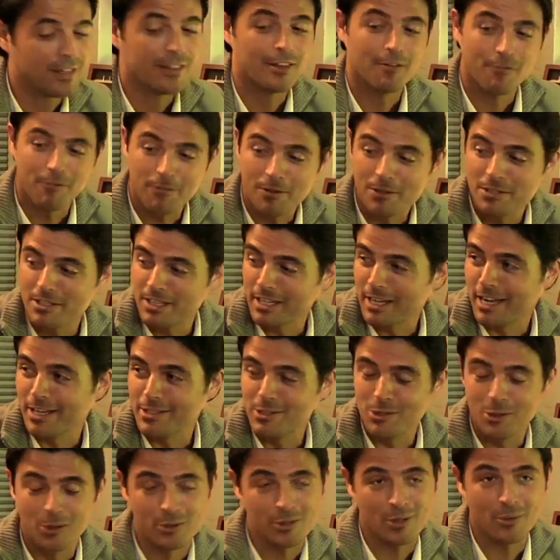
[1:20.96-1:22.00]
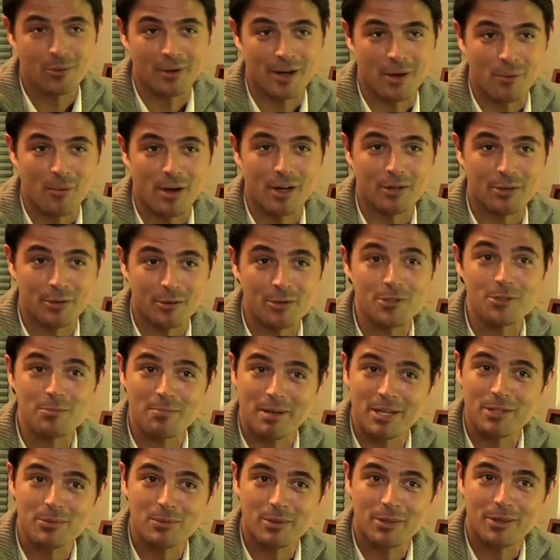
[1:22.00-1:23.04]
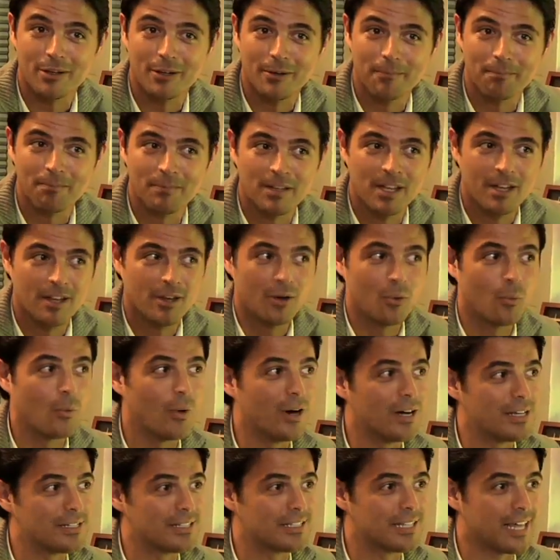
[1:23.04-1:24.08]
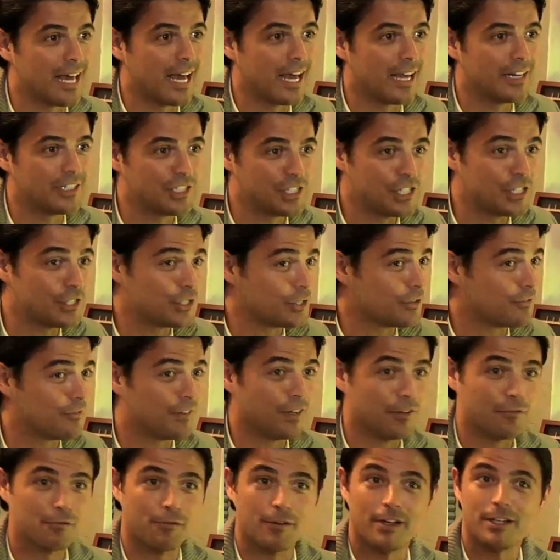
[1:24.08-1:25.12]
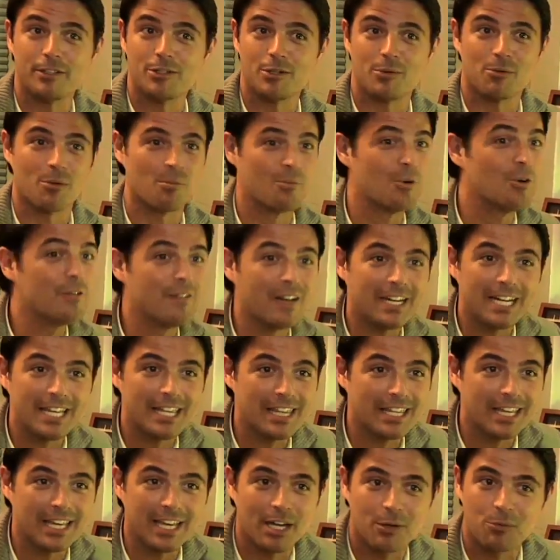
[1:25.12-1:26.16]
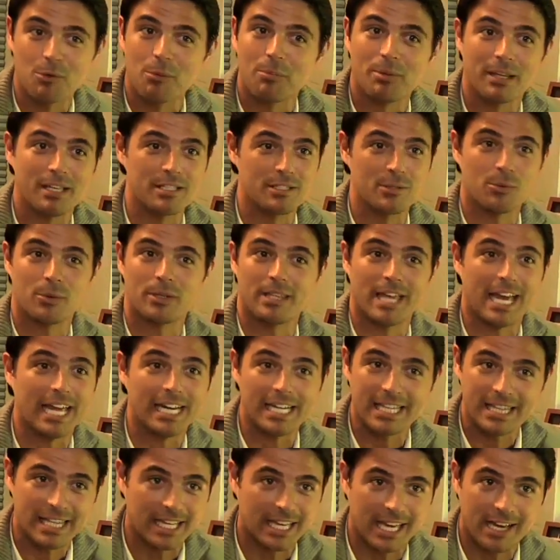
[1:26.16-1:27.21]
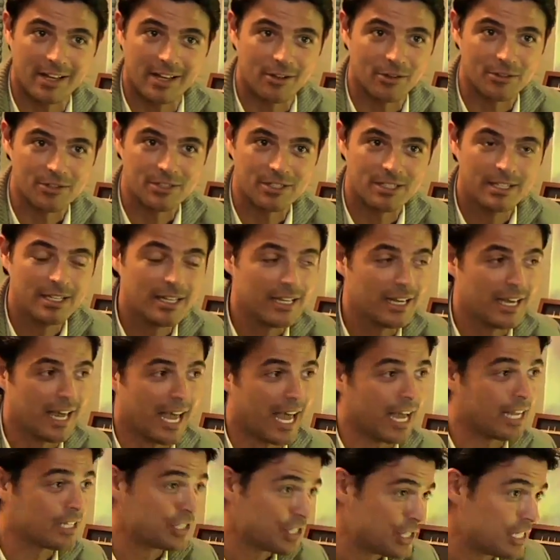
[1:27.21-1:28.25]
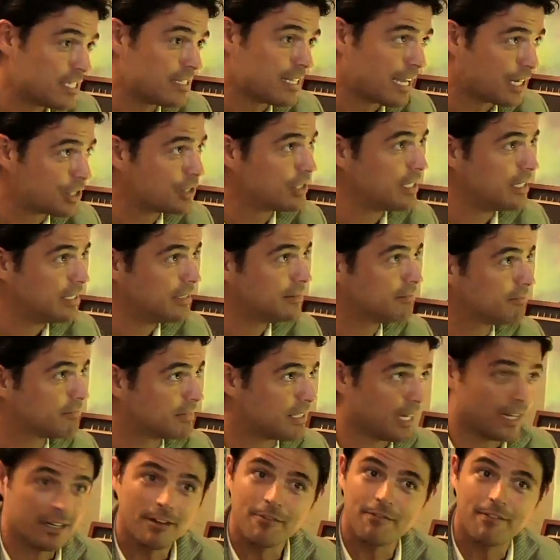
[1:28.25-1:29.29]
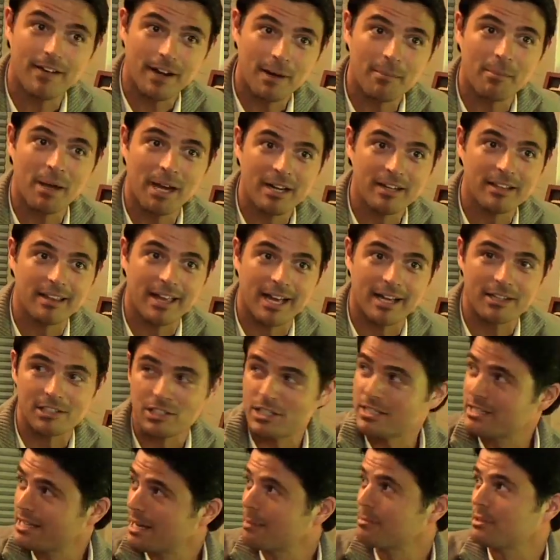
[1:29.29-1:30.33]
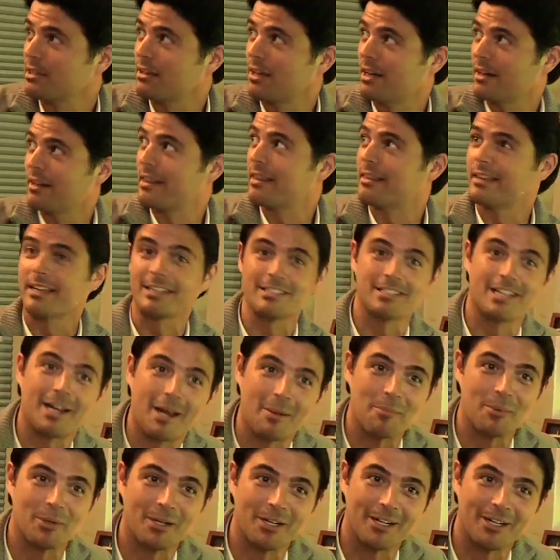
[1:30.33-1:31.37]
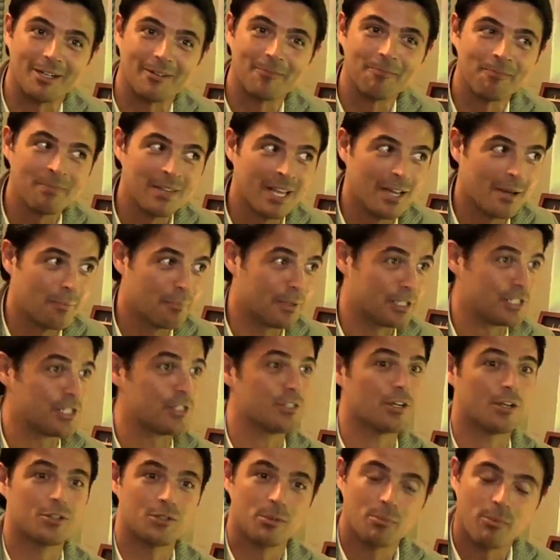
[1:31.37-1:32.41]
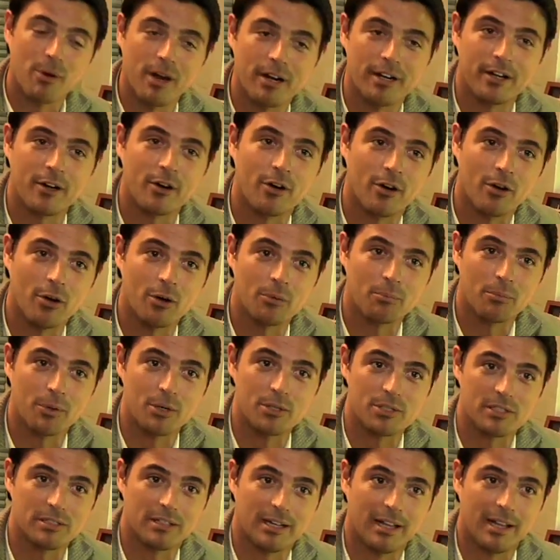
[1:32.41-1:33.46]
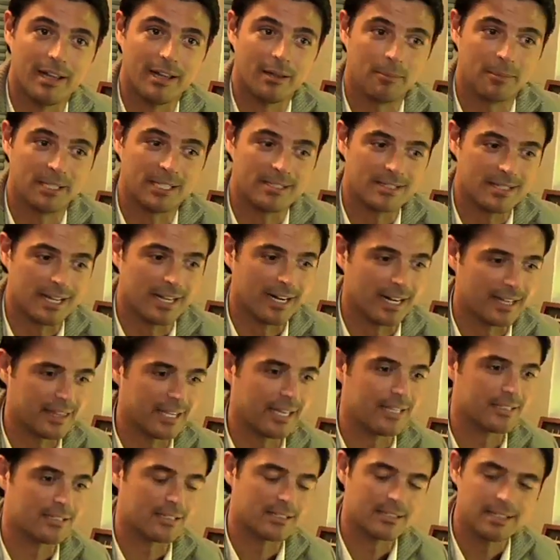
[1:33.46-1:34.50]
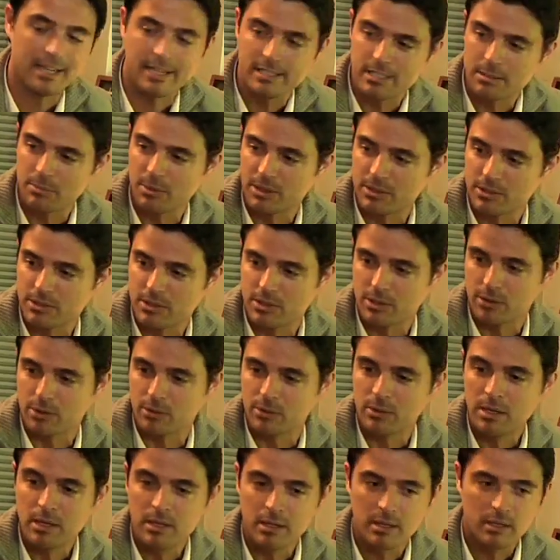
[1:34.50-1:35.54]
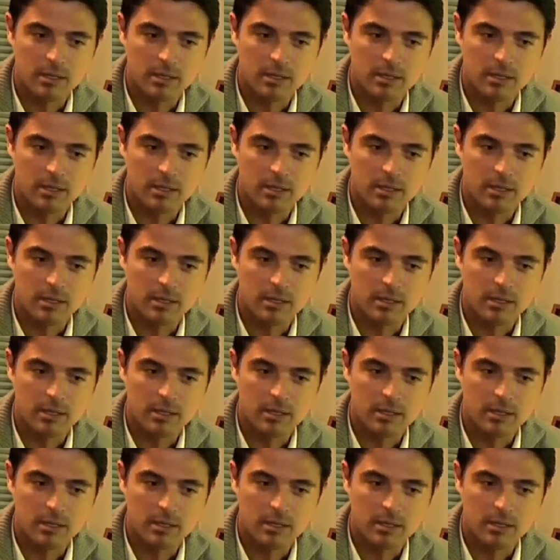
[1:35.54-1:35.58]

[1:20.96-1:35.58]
The first thing I told her when I walked through the space with her was that she should feel free to remove anything and replace it with anything else. And she's actually done a fair amount of that. She's kept a lot of the things that I put in here, but she's also brought in her own personal elements, and I think it's a testament to